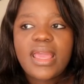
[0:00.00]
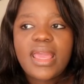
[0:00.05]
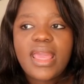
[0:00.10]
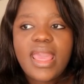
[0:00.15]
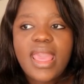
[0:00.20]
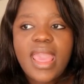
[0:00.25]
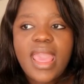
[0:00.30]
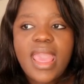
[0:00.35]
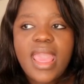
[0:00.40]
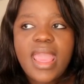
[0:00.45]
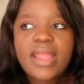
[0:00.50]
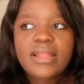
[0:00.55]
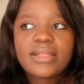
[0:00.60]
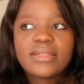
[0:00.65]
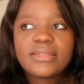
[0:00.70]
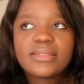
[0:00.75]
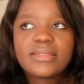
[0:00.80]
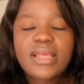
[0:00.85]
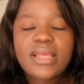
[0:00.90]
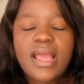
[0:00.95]

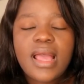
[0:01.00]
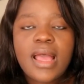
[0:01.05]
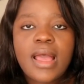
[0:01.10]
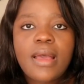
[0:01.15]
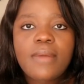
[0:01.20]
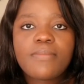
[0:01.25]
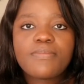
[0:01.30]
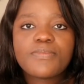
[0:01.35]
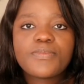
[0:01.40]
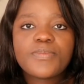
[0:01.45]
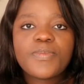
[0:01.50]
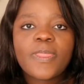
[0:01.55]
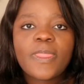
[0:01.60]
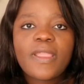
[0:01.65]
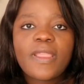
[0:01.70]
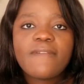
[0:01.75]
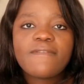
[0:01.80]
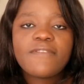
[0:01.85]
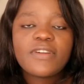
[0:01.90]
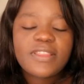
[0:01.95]
And
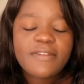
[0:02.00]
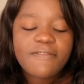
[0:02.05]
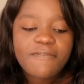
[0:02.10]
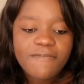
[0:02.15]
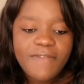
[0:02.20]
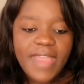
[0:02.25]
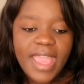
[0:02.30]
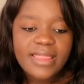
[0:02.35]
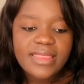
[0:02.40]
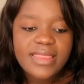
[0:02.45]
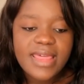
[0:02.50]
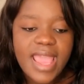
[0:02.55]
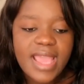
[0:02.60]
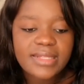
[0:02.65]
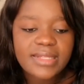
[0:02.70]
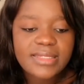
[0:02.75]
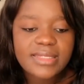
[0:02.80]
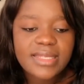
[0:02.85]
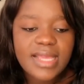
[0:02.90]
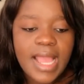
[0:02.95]
for the fact
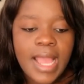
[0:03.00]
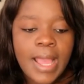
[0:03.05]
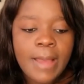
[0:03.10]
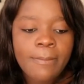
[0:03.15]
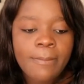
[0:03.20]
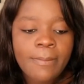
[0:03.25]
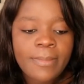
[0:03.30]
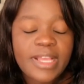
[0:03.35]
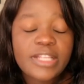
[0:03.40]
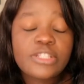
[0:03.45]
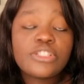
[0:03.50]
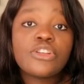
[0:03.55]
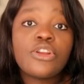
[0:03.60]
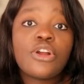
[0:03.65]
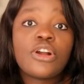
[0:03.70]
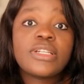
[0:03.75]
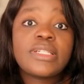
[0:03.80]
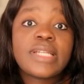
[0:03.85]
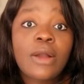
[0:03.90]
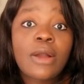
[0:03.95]
that it's
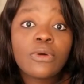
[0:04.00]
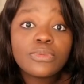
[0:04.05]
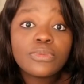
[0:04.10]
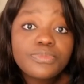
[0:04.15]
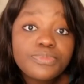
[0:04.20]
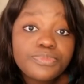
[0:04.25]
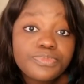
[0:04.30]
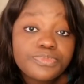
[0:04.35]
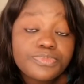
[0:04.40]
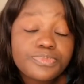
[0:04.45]
lockdown,